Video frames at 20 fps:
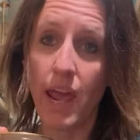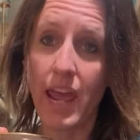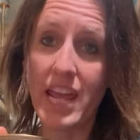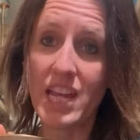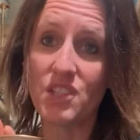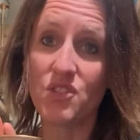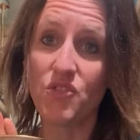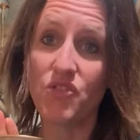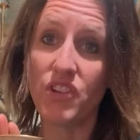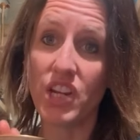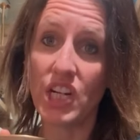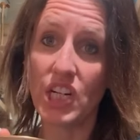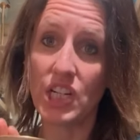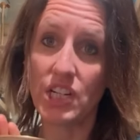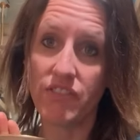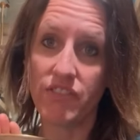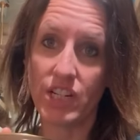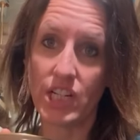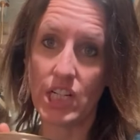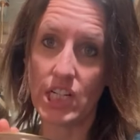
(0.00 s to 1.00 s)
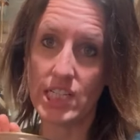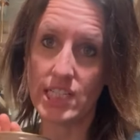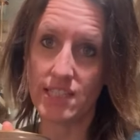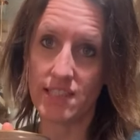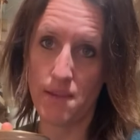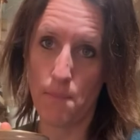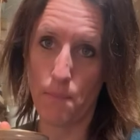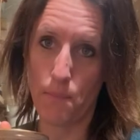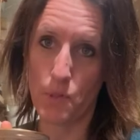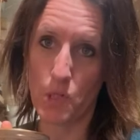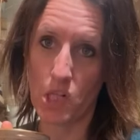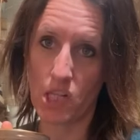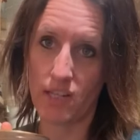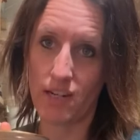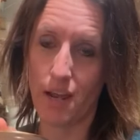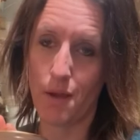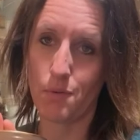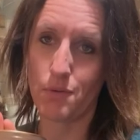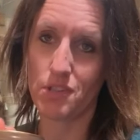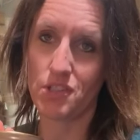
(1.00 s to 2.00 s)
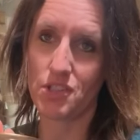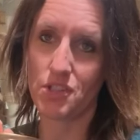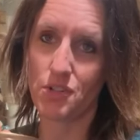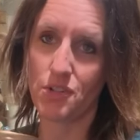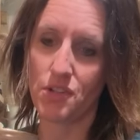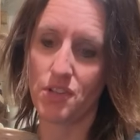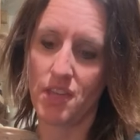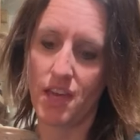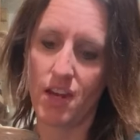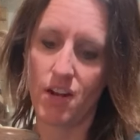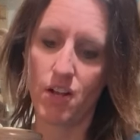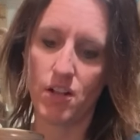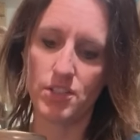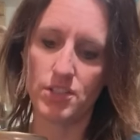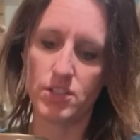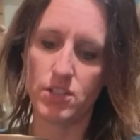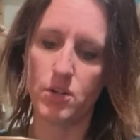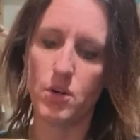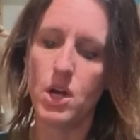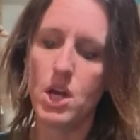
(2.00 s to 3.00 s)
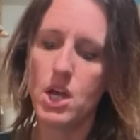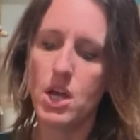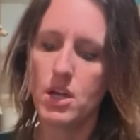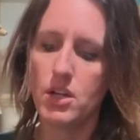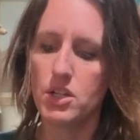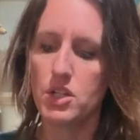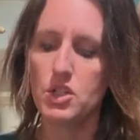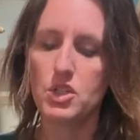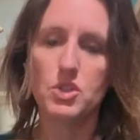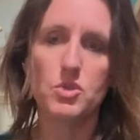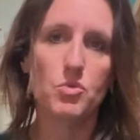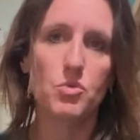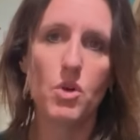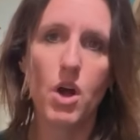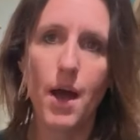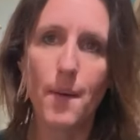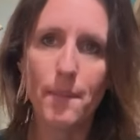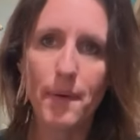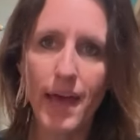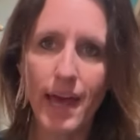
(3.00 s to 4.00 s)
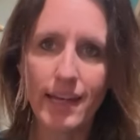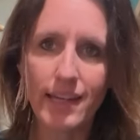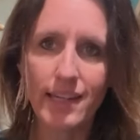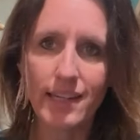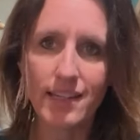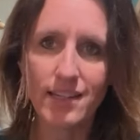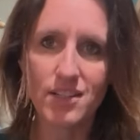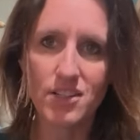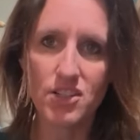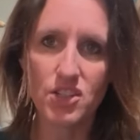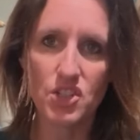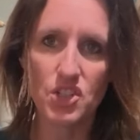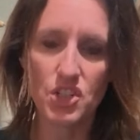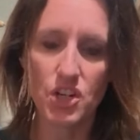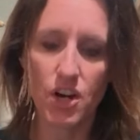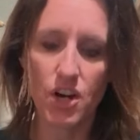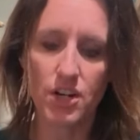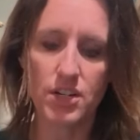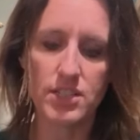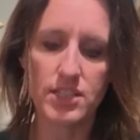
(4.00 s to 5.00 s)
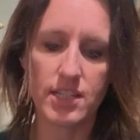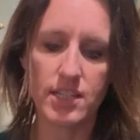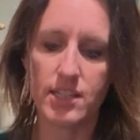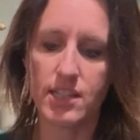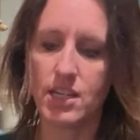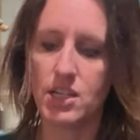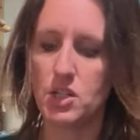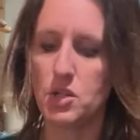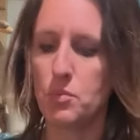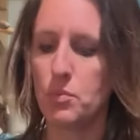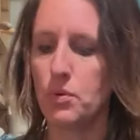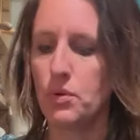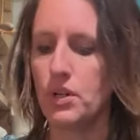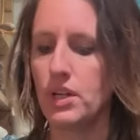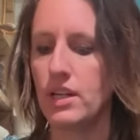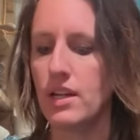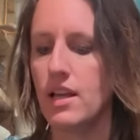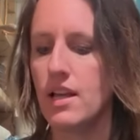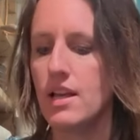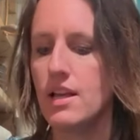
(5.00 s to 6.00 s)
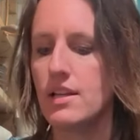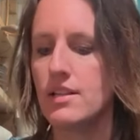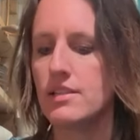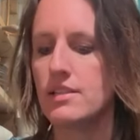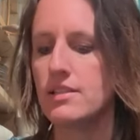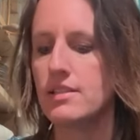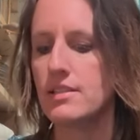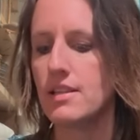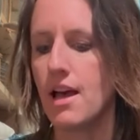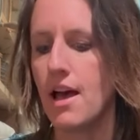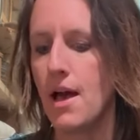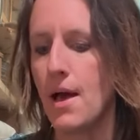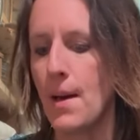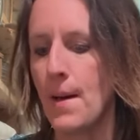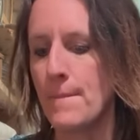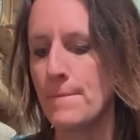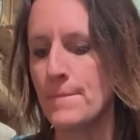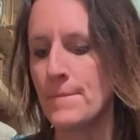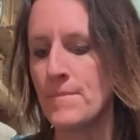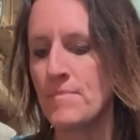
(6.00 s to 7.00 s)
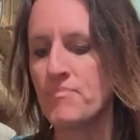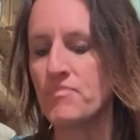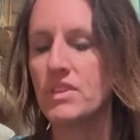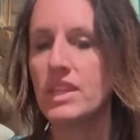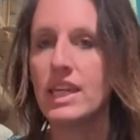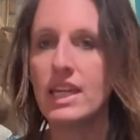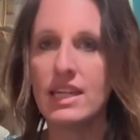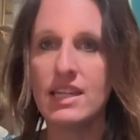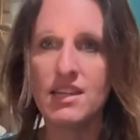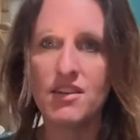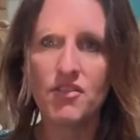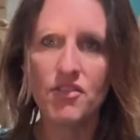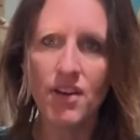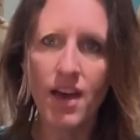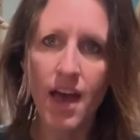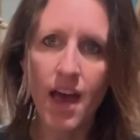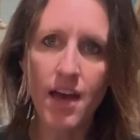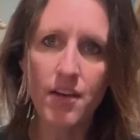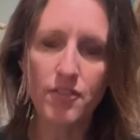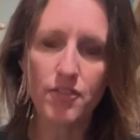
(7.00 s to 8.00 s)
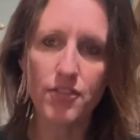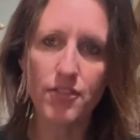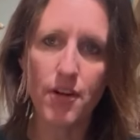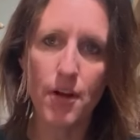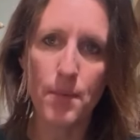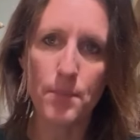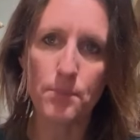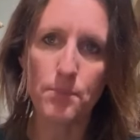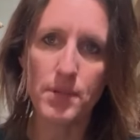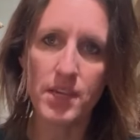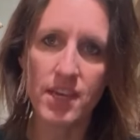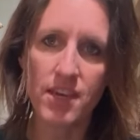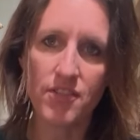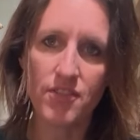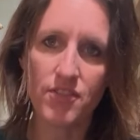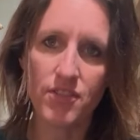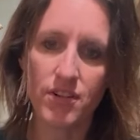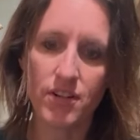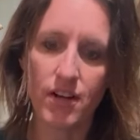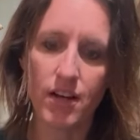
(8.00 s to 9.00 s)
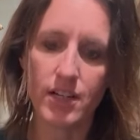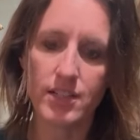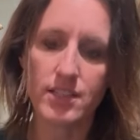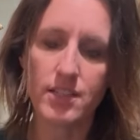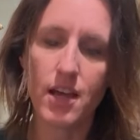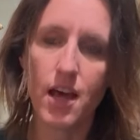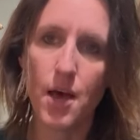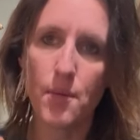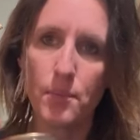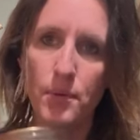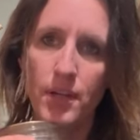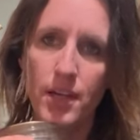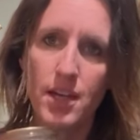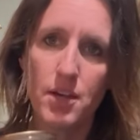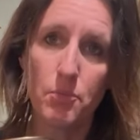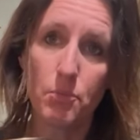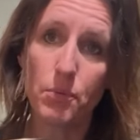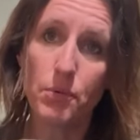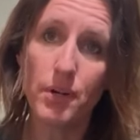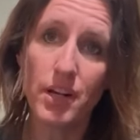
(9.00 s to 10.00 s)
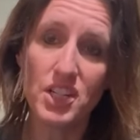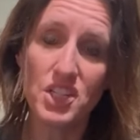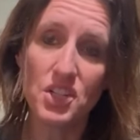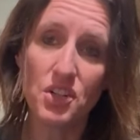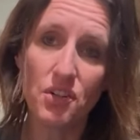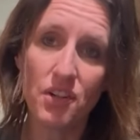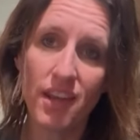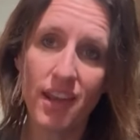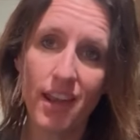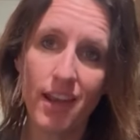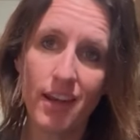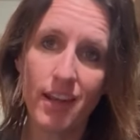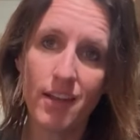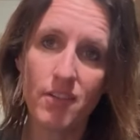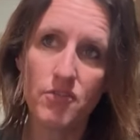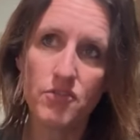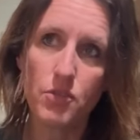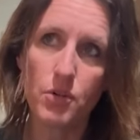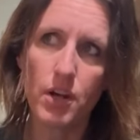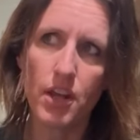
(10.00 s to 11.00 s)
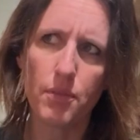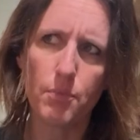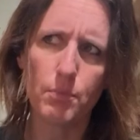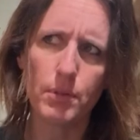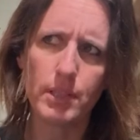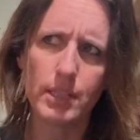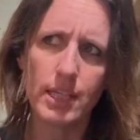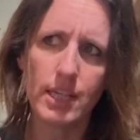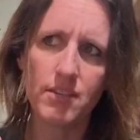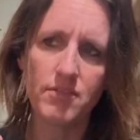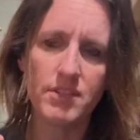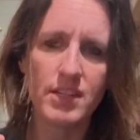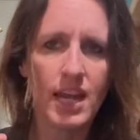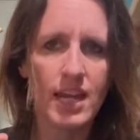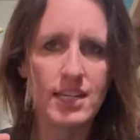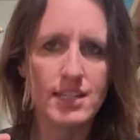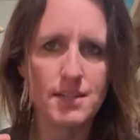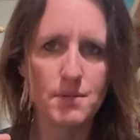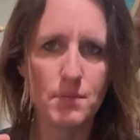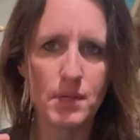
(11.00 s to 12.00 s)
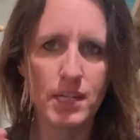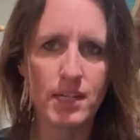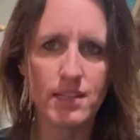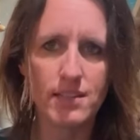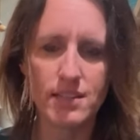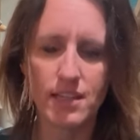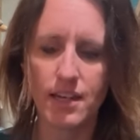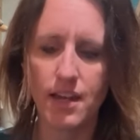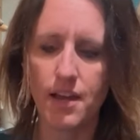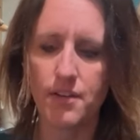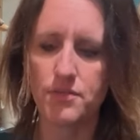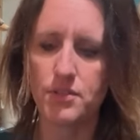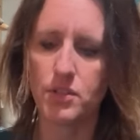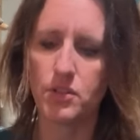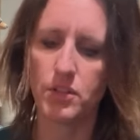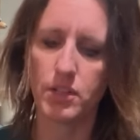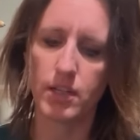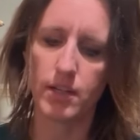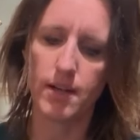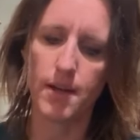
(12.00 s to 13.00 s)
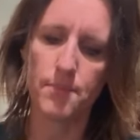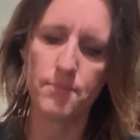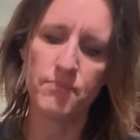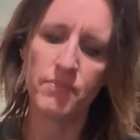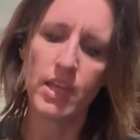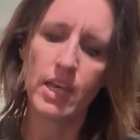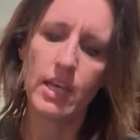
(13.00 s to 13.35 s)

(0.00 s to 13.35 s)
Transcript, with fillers: It's very, very simple, and I will show you that also. You just raw pack it into jars, and then you put some kidney fat from beef on top, pressure can it for, I believe, 90 minutes. I'd have to look it up.